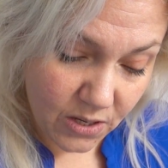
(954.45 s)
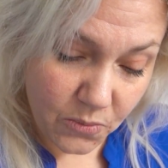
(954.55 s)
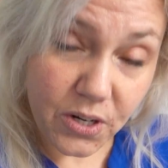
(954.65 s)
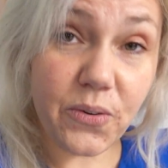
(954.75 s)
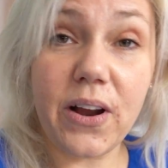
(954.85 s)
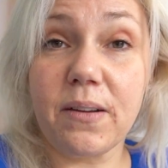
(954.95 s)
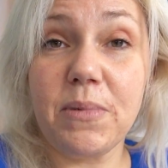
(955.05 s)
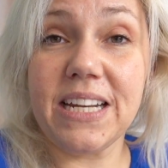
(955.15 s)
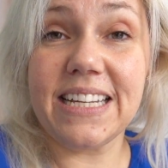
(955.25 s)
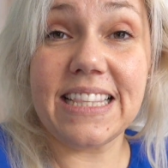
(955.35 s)
Wouldn't
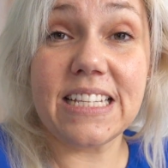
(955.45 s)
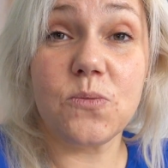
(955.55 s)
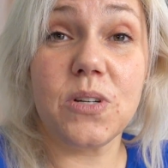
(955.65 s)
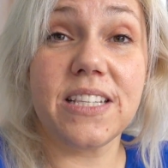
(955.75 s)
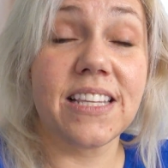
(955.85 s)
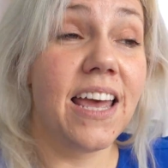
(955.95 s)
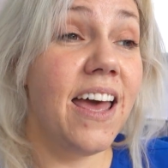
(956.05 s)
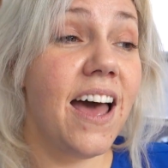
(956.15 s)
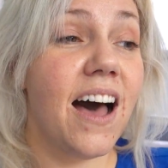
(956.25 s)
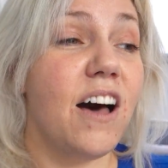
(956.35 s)
recommend it. This was
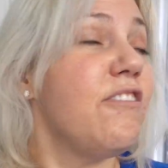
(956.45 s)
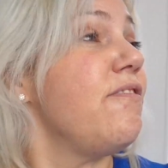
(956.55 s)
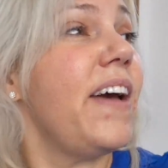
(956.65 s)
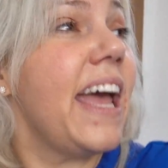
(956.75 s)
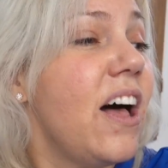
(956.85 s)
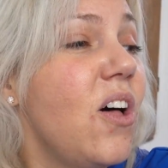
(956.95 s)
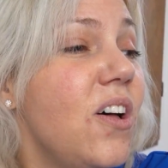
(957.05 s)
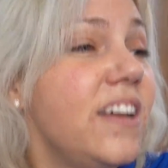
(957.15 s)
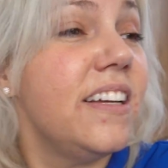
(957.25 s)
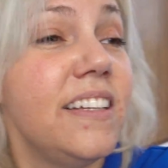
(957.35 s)
a
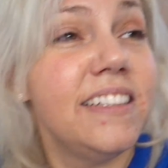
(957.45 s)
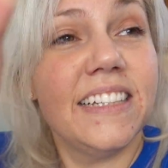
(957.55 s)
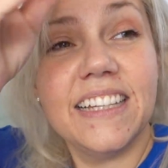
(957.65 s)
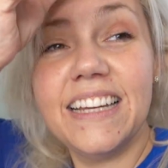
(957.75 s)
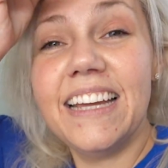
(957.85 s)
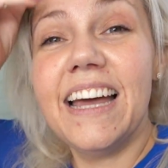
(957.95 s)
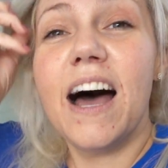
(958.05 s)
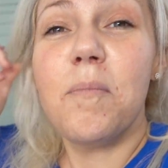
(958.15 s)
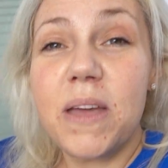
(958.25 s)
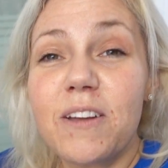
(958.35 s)
fail,
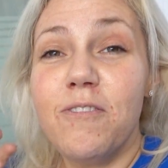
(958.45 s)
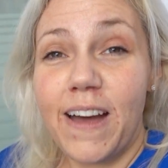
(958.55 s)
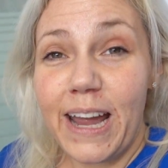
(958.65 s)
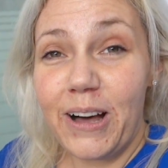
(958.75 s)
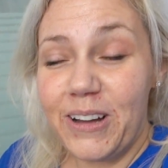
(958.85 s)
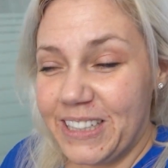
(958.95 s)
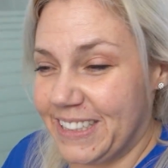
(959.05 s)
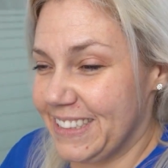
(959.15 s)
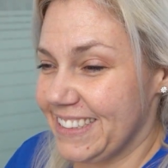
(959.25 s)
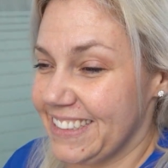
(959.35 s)
a big fail.
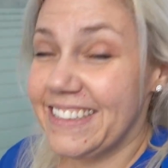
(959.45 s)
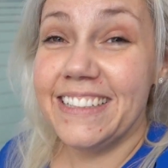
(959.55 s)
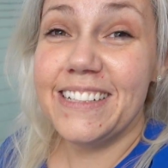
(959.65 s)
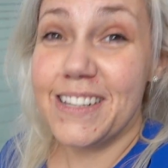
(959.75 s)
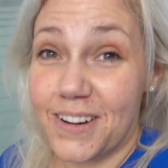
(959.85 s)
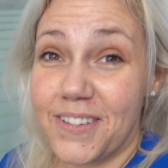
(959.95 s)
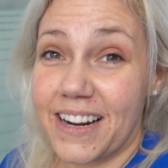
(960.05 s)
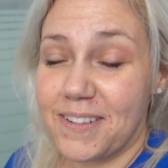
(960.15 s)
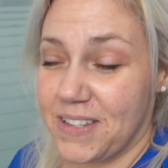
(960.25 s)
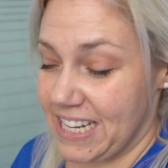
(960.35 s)
Don't
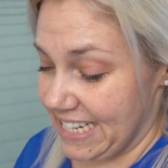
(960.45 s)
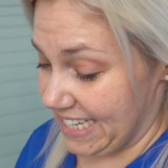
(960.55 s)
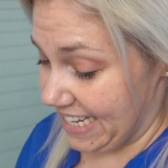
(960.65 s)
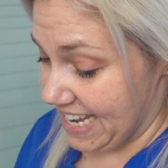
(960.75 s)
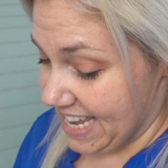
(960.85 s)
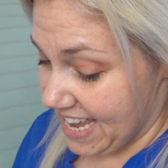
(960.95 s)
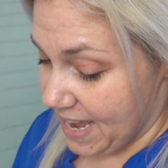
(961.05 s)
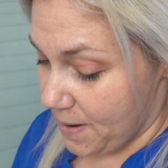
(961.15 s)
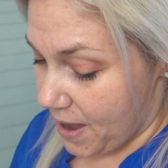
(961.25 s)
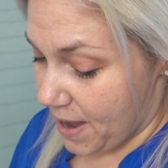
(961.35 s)
recommend it.
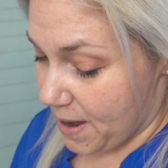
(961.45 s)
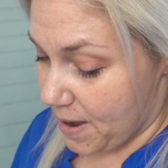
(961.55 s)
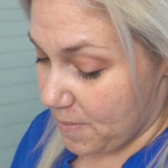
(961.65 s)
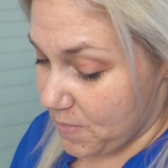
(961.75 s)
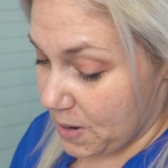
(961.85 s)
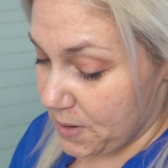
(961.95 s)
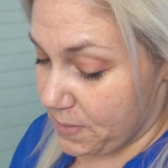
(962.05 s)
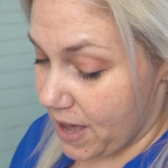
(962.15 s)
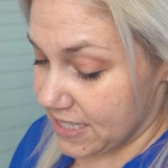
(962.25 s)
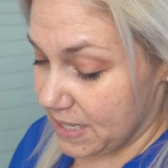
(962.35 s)
Maybe
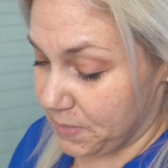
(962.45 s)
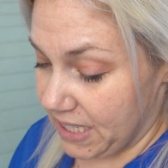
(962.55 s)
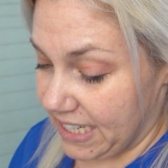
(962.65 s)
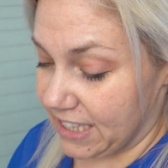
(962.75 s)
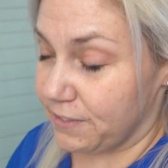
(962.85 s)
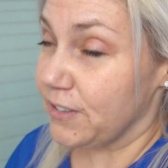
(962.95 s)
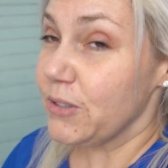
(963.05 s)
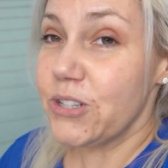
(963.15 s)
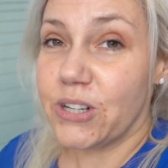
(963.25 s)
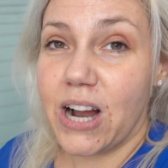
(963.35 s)
possibly in the
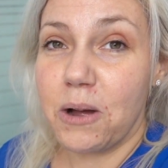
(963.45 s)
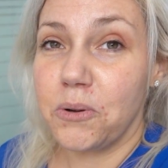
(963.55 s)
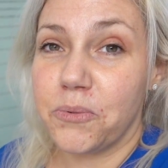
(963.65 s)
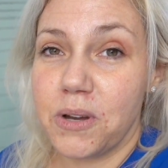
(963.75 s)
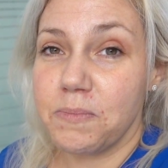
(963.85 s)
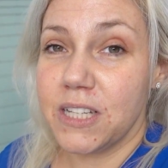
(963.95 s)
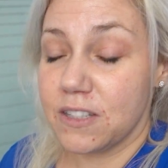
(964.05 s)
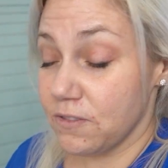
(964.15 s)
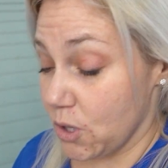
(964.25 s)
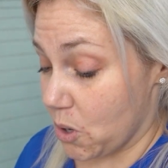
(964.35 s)
future I will rip
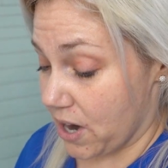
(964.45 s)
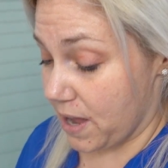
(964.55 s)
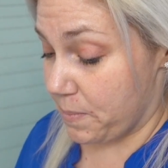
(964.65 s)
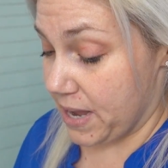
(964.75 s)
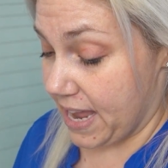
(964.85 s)
this floor up